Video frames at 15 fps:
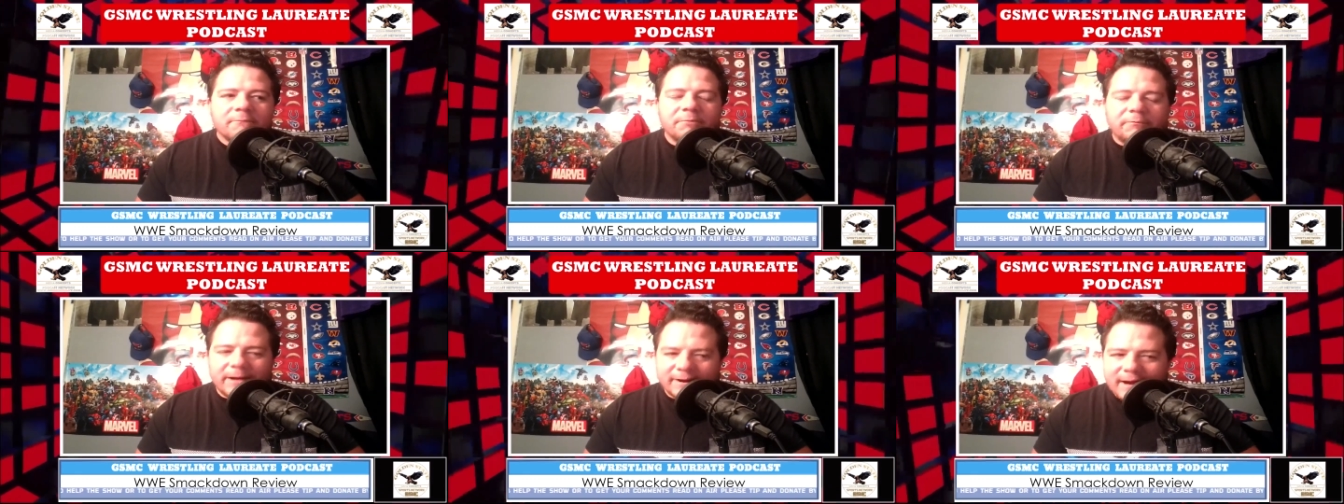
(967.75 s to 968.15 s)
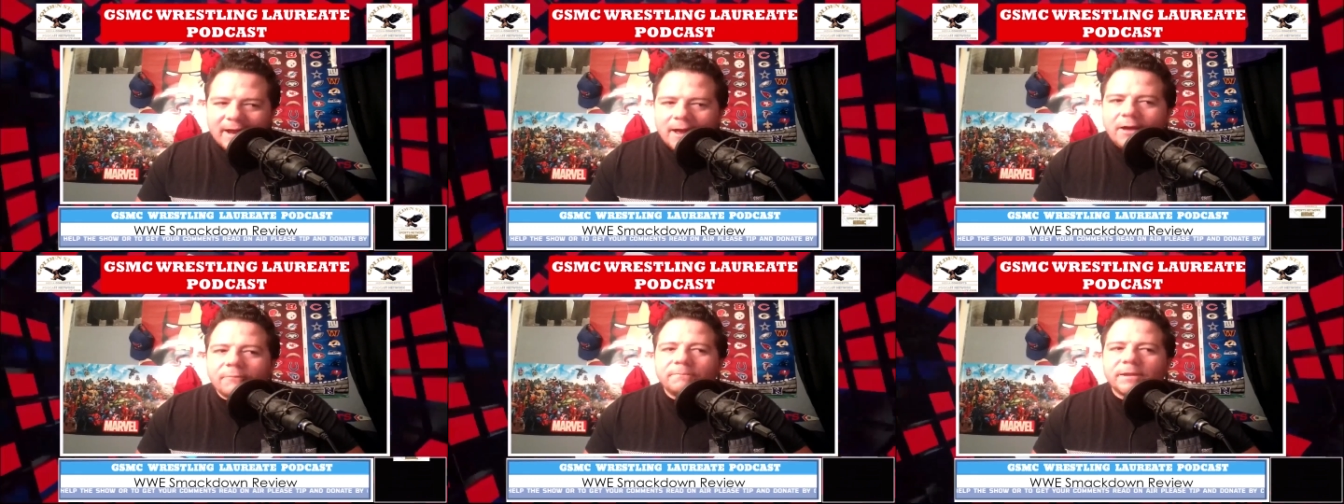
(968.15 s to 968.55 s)
But right
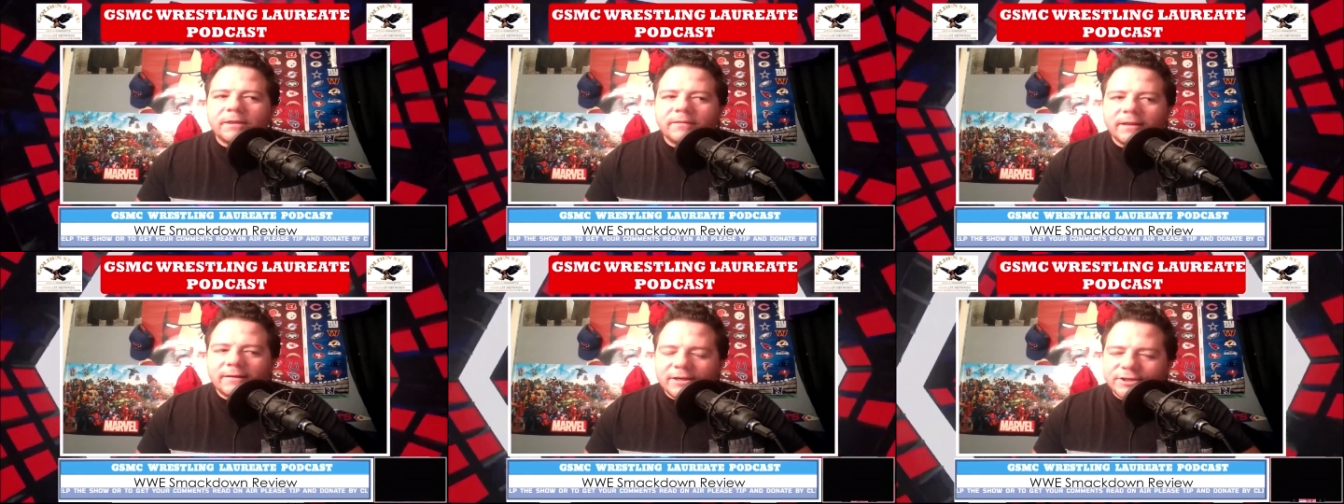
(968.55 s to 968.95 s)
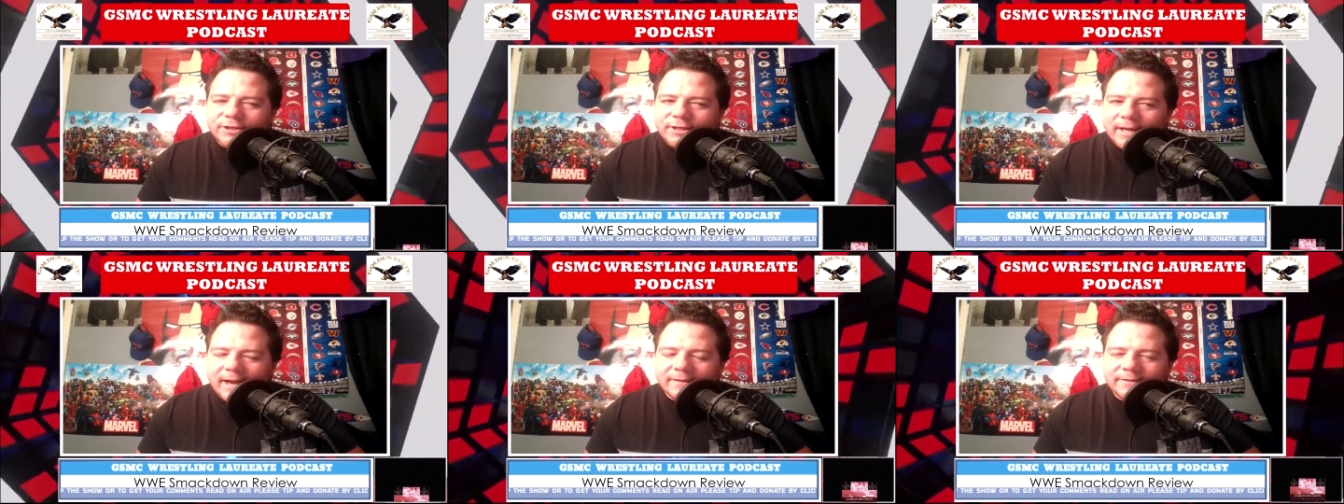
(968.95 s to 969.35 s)
now, the thing that
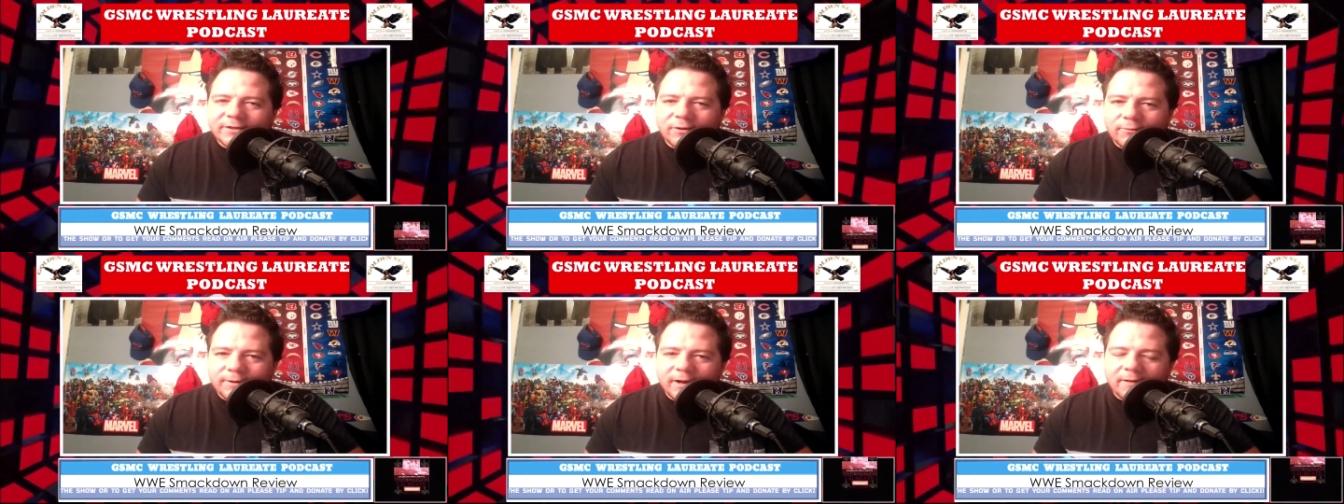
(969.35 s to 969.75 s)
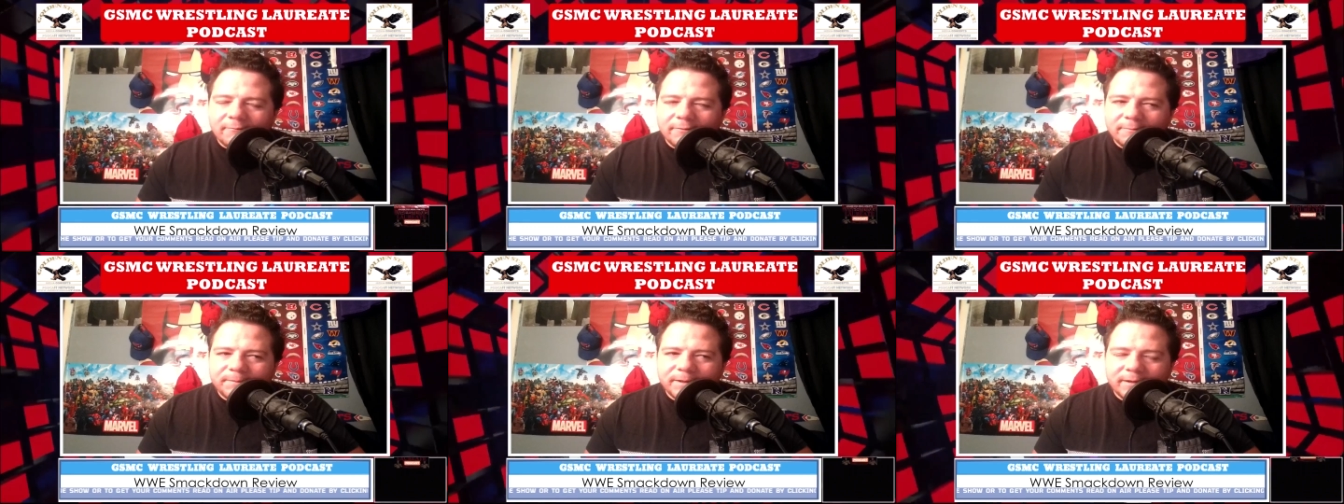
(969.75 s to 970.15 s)
she has going
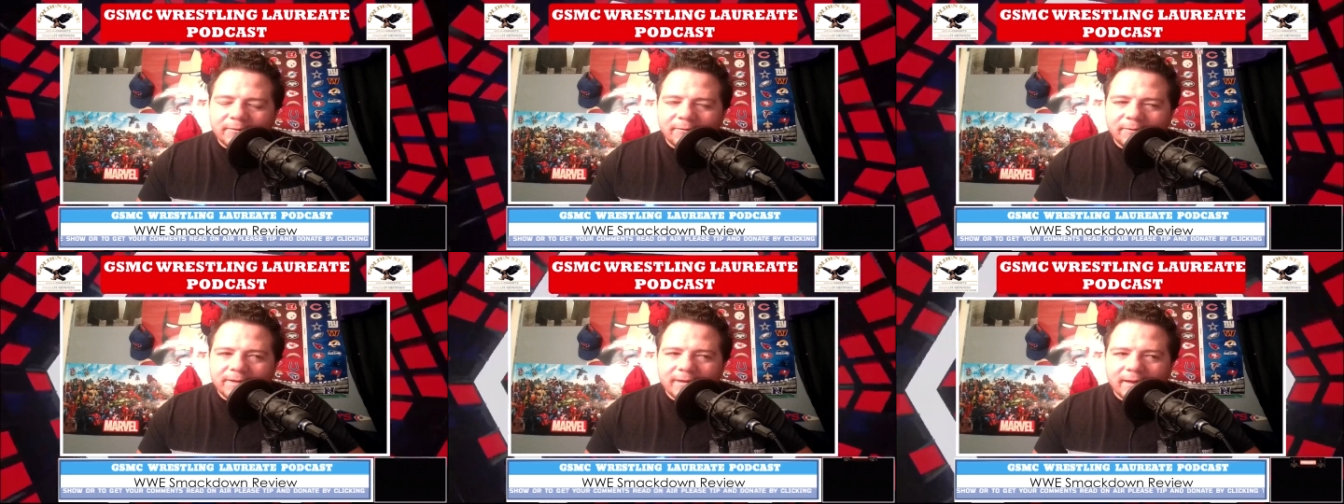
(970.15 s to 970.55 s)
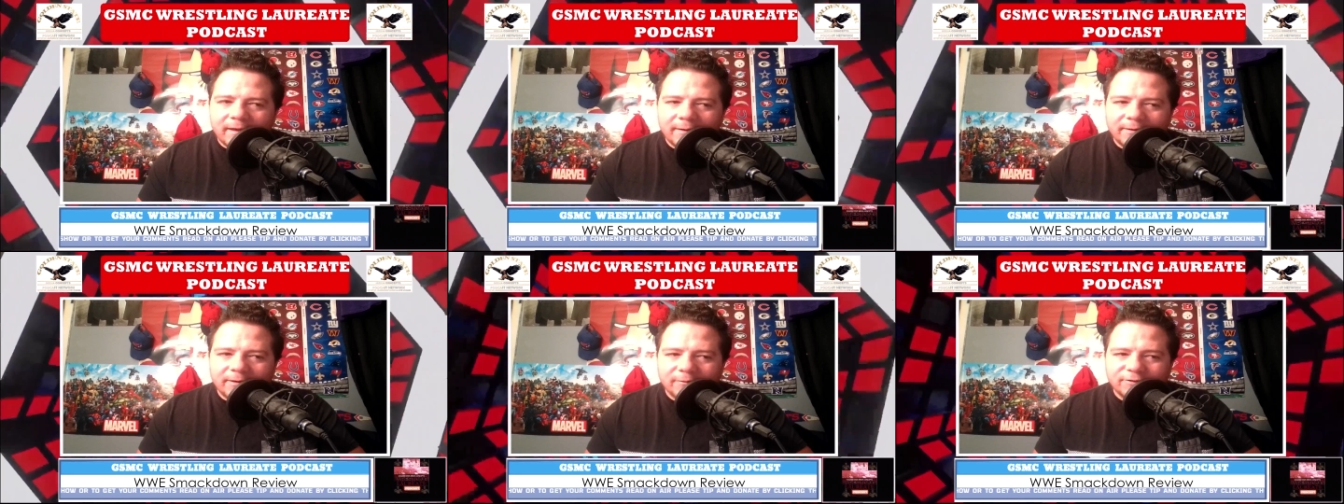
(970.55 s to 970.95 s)
on with B with
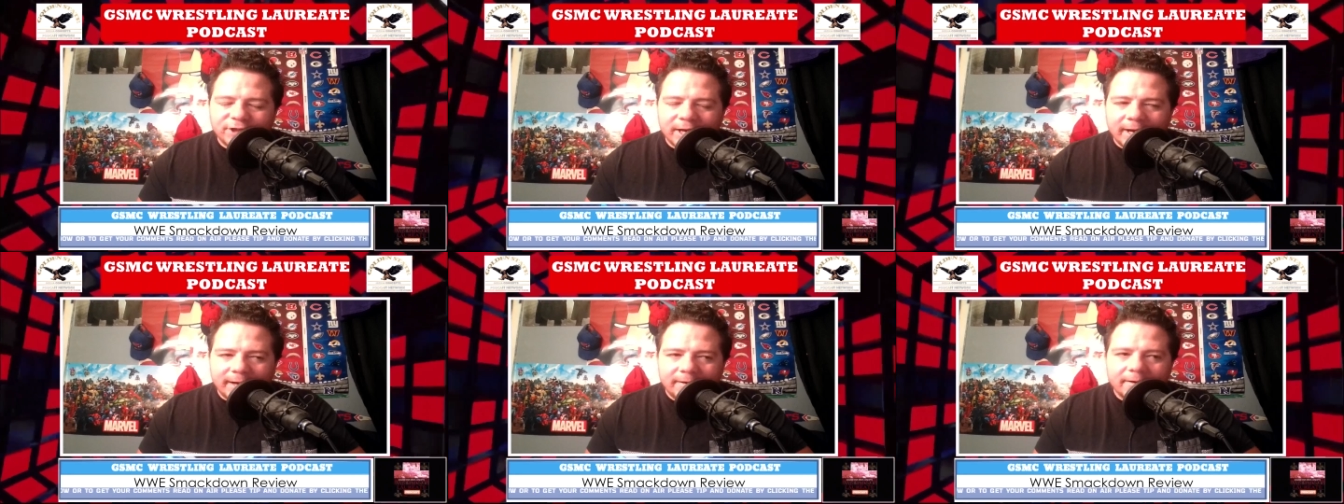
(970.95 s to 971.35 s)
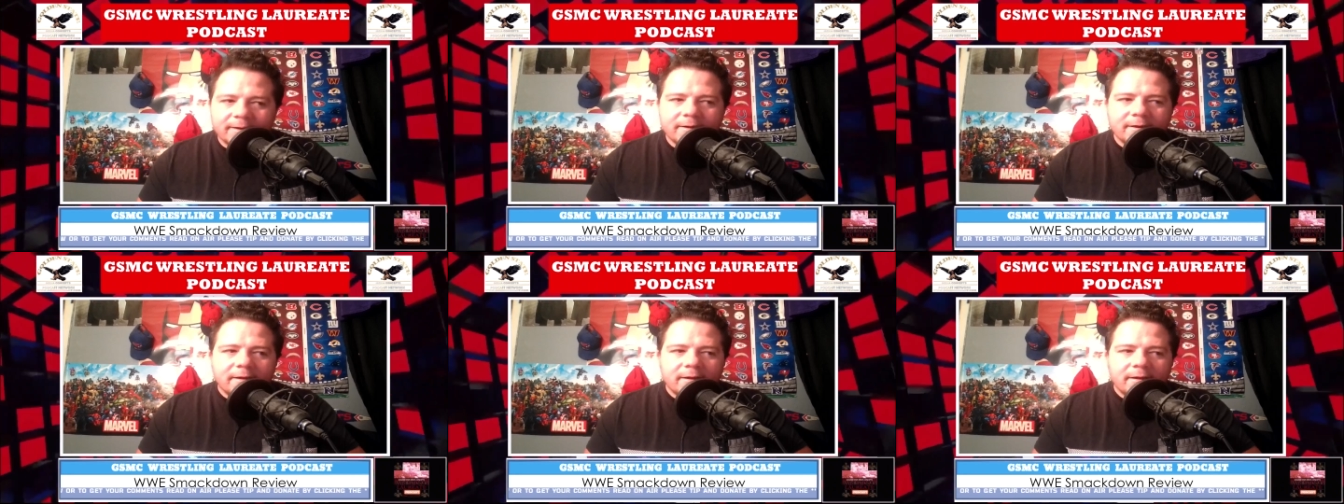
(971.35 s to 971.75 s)
uh, you know Jade